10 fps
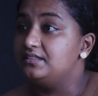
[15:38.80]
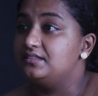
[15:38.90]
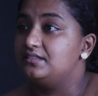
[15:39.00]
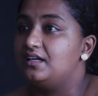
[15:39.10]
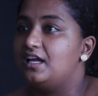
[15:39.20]

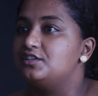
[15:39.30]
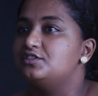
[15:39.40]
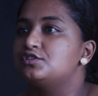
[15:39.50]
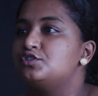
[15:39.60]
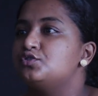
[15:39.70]
and
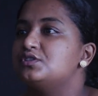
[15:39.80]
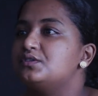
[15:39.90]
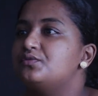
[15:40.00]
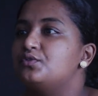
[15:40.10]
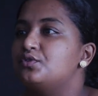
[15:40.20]
just use
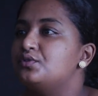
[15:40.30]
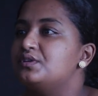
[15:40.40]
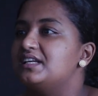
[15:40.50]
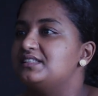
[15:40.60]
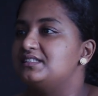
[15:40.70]
it for
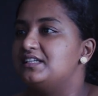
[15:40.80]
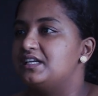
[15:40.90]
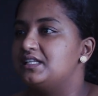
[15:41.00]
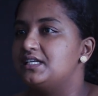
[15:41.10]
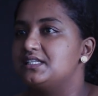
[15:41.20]
necessary
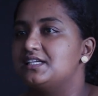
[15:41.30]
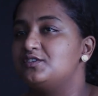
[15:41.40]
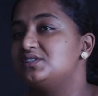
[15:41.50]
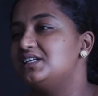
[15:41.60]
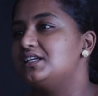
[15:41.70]
things. And
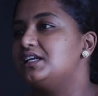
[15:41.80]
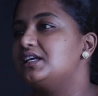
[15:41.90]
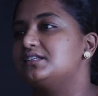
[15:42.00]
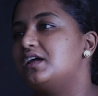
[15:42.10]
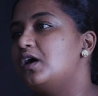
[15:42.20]
you see in
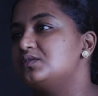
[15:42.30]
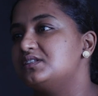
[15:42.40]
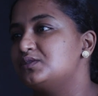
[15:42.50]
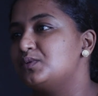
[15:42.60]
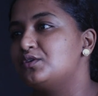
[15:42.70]
Indian
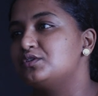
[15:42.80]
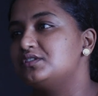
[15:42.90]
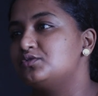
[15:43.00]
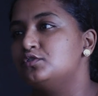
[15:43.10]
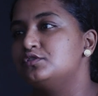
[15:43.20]
houses, we're not
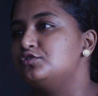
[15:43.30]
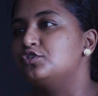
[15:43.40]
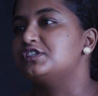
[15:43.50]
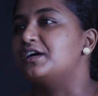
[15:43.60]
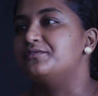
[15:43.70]
told
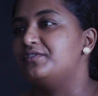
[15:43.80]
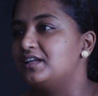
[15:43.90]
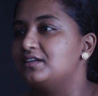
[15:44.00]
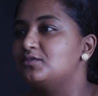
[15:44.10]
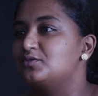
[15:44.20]
don't have
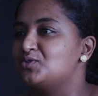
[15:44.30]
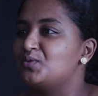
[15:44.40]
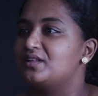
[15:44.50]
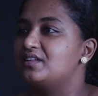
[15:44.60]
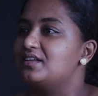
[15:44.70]
fun because
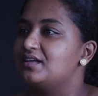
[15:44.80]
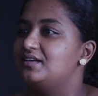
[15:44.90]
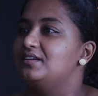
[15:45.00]
we're there.